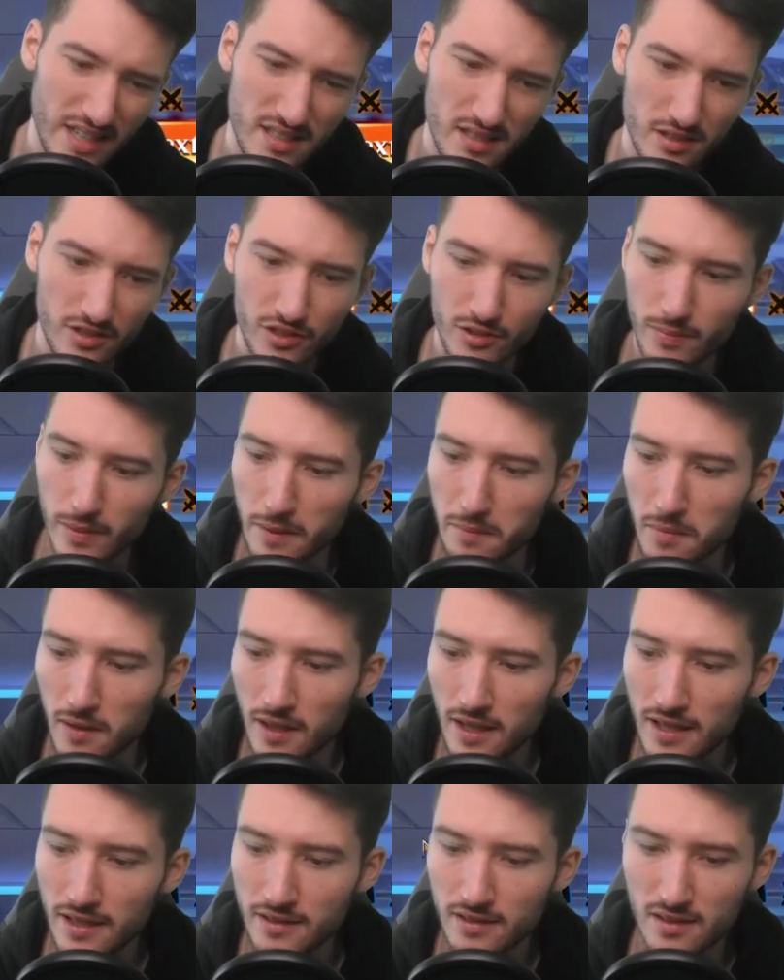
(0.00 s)
just play
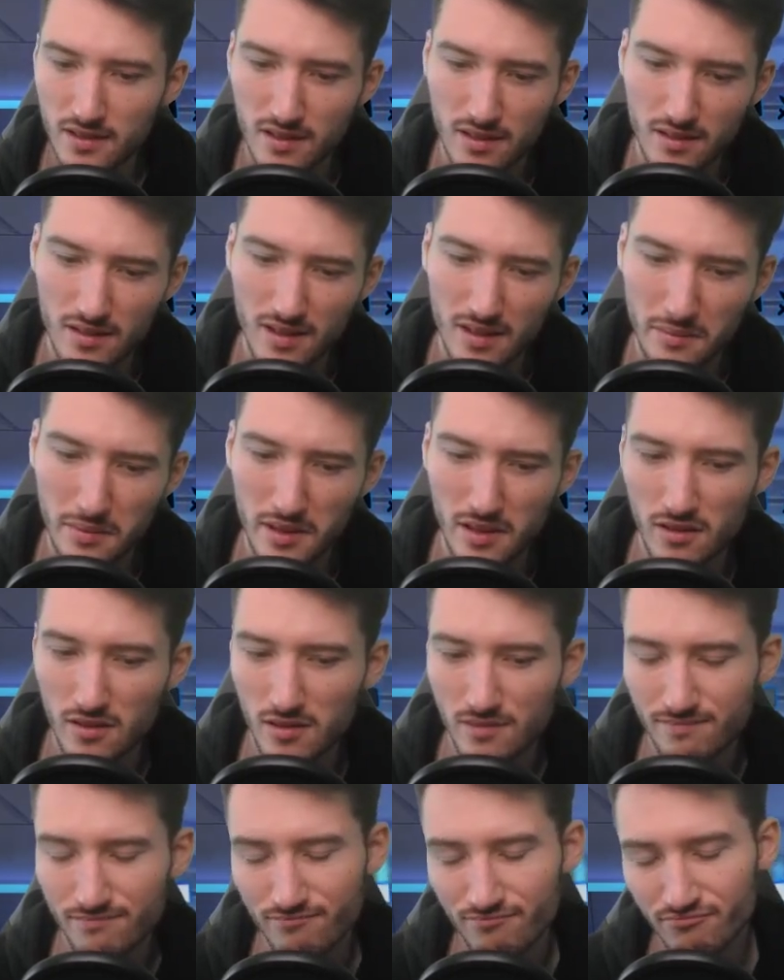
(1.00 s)
Plains. But
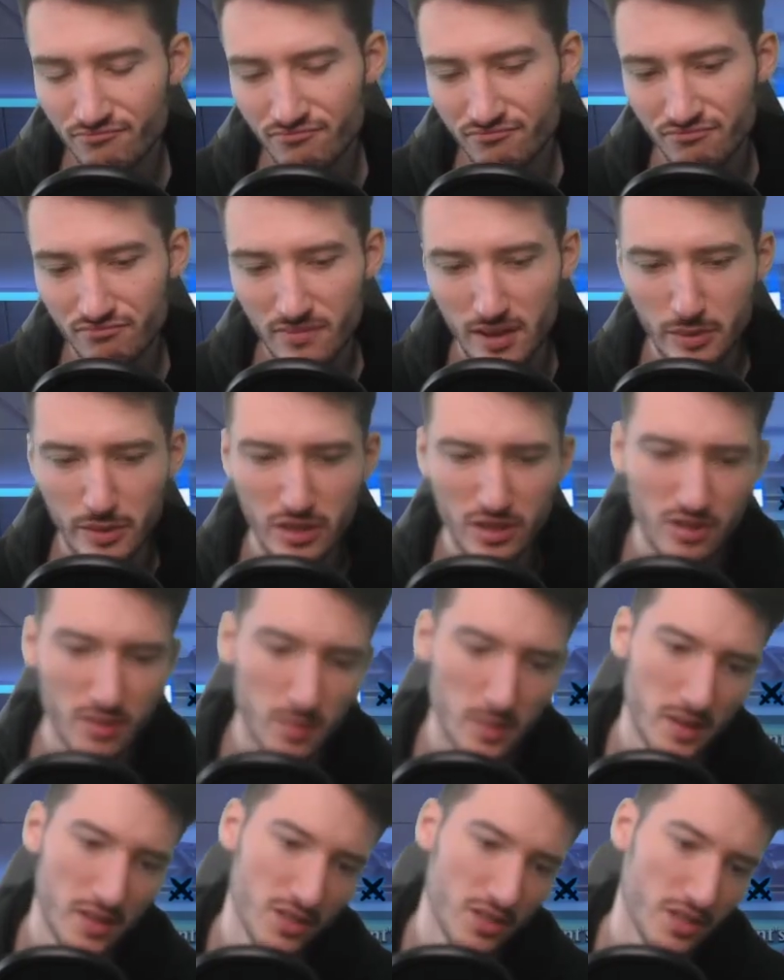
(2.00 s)
maybe I should
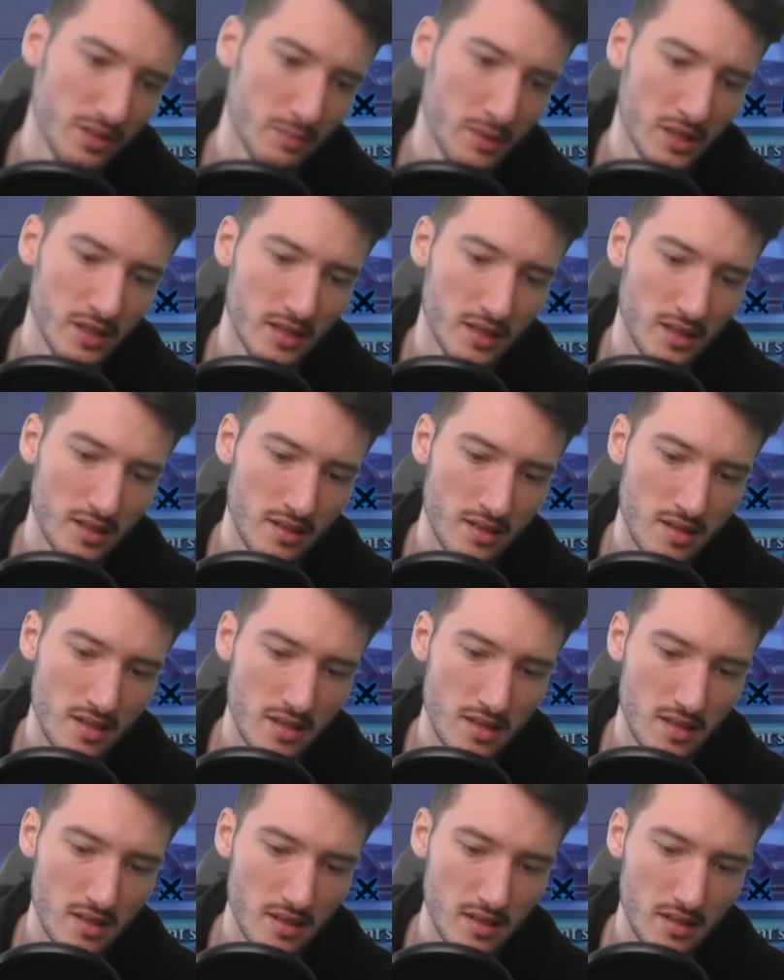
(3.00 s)
play Jetmir Garden.
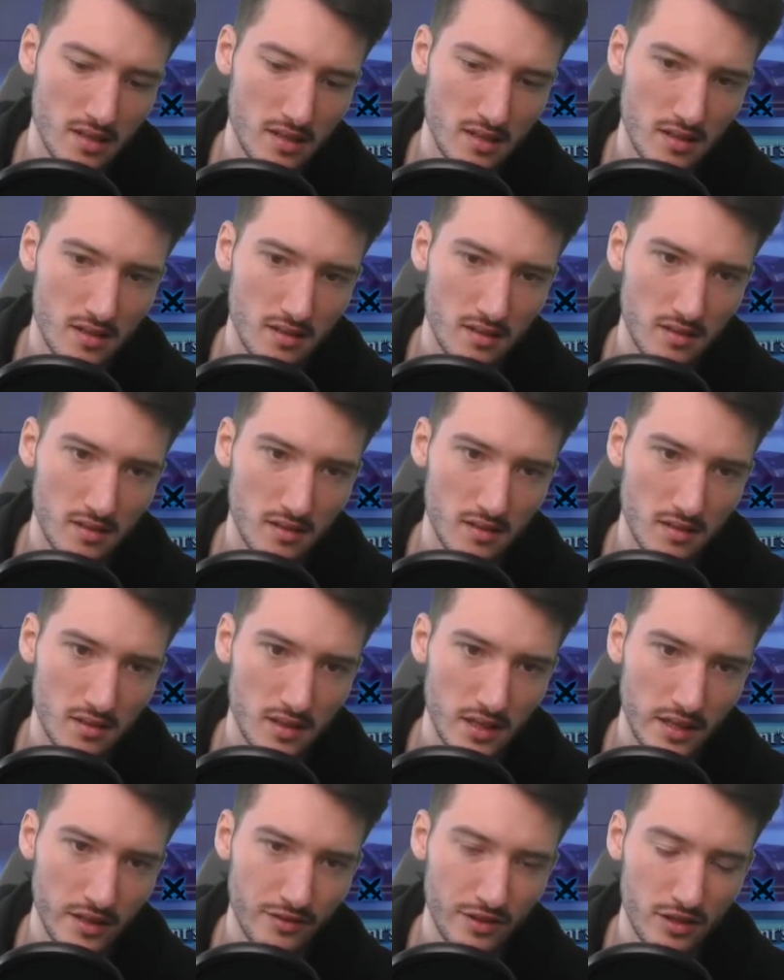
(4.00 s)
It's
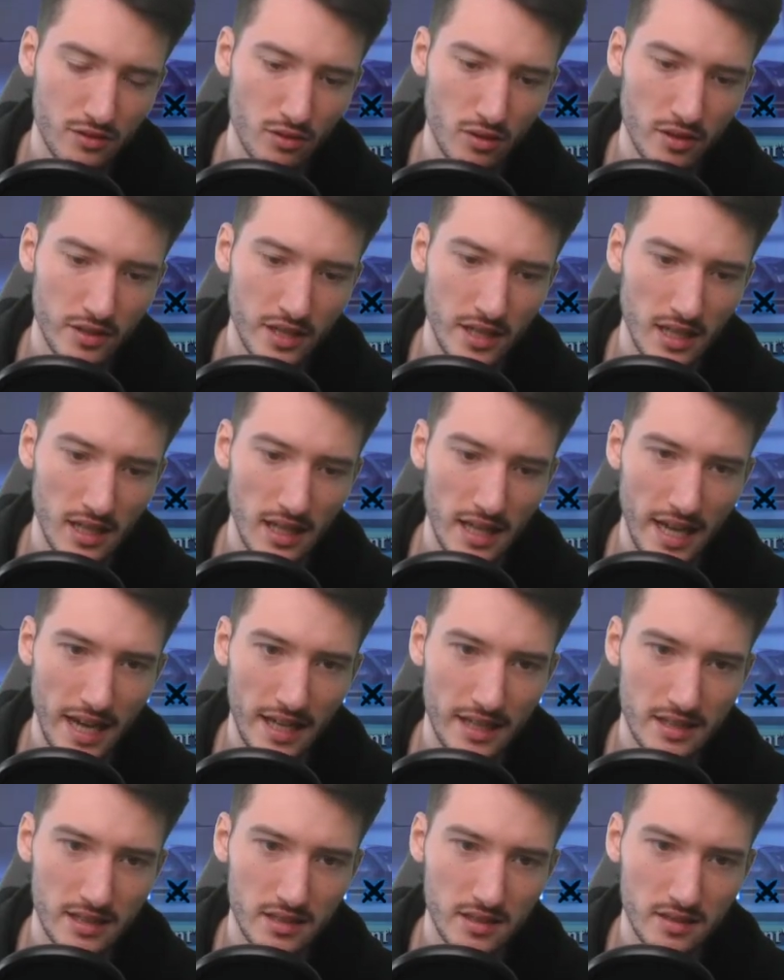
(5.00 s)
like if I draw another
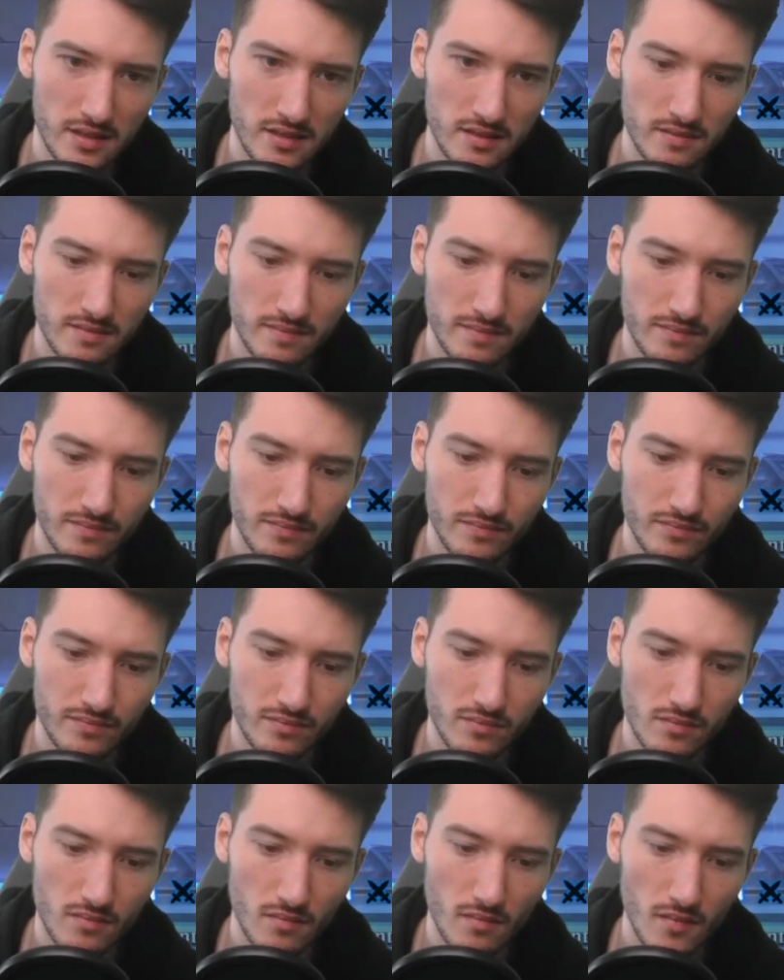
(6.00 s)
land here,
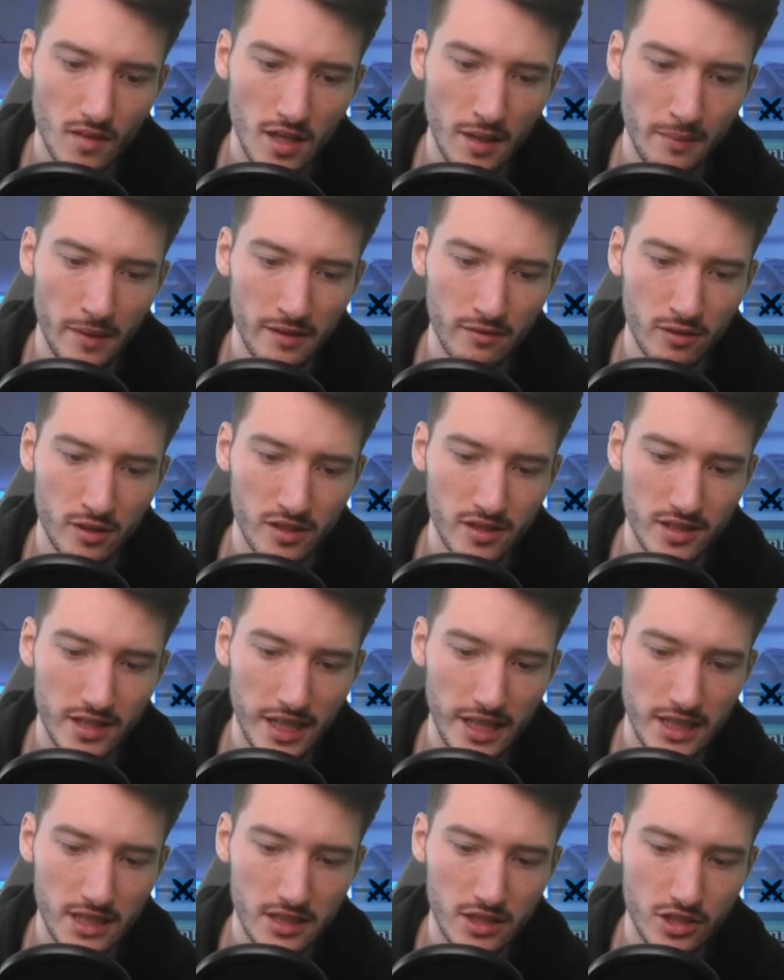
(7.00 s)
I might want to
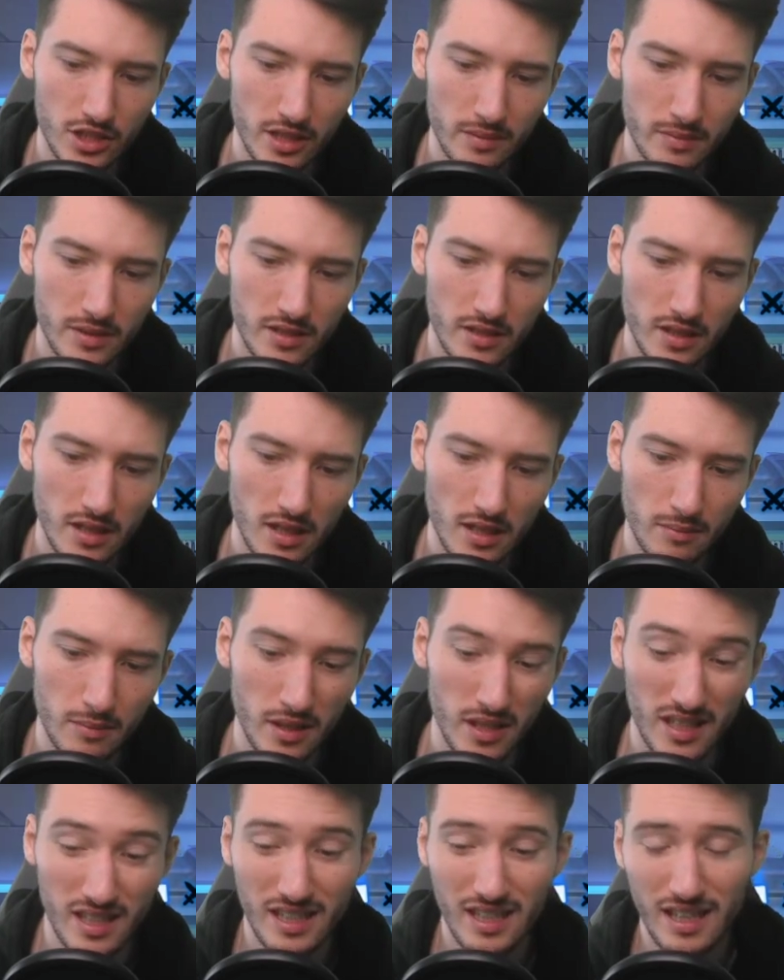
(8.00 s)
cycle the Jetmir's Garden, but
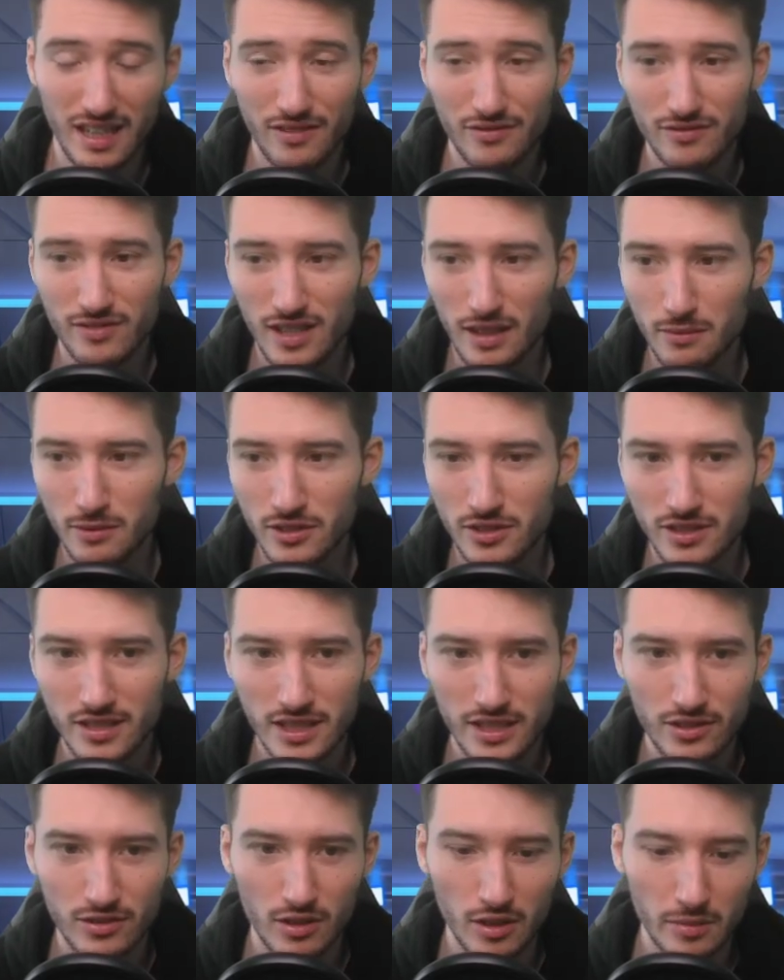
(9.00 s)
I have double
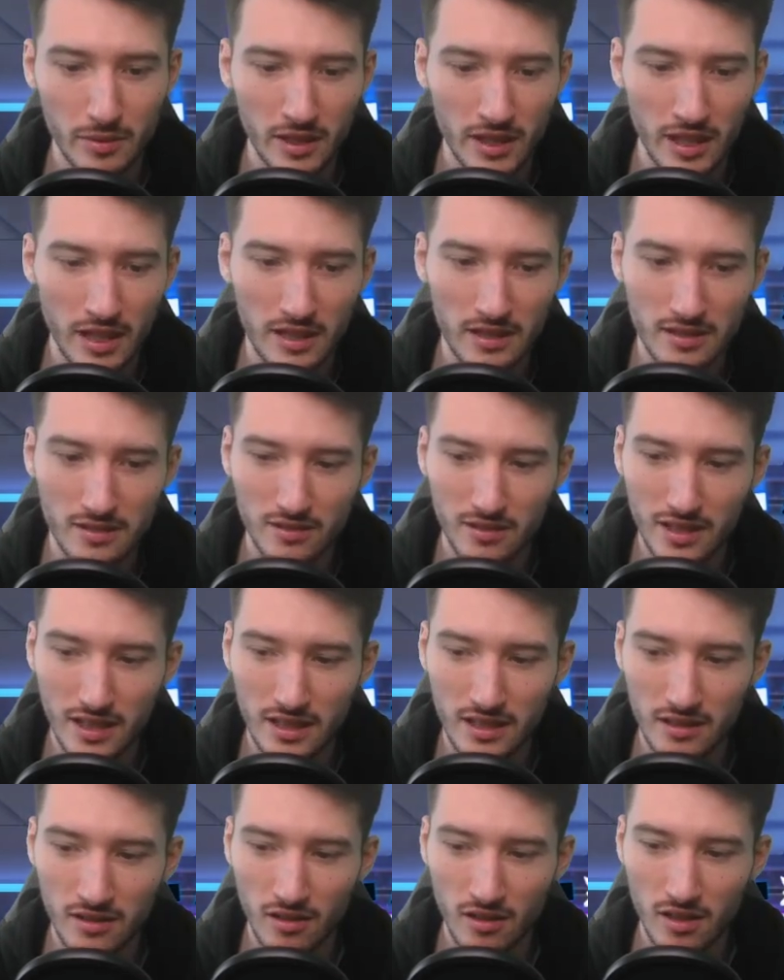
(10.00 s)
6-drop in hand, so kind
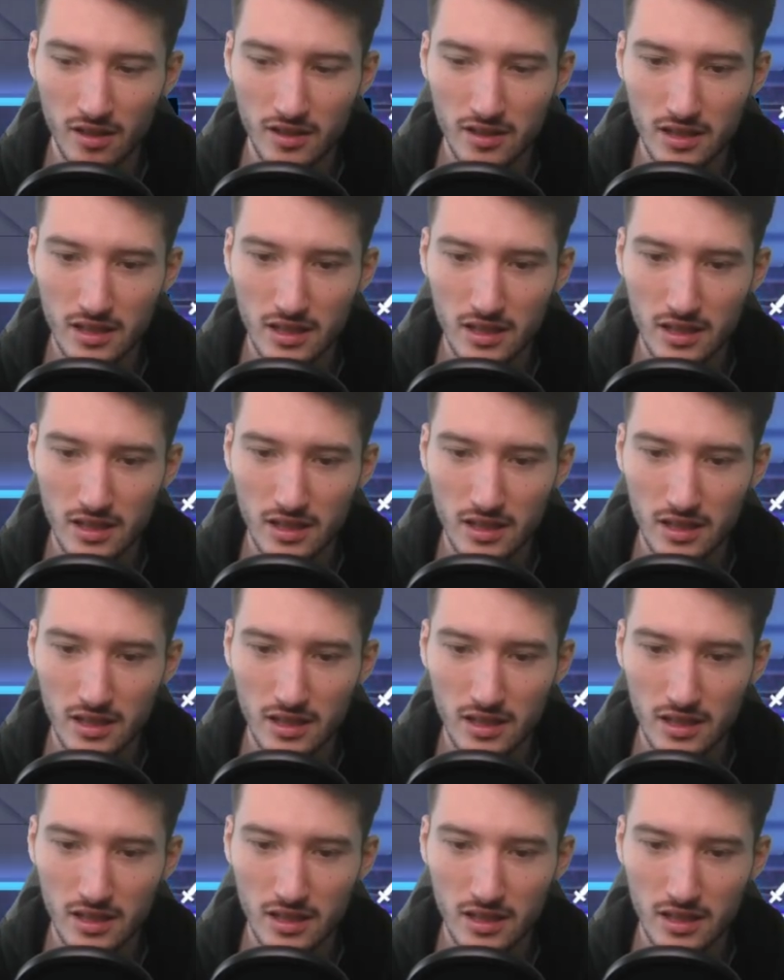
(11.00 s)
of not.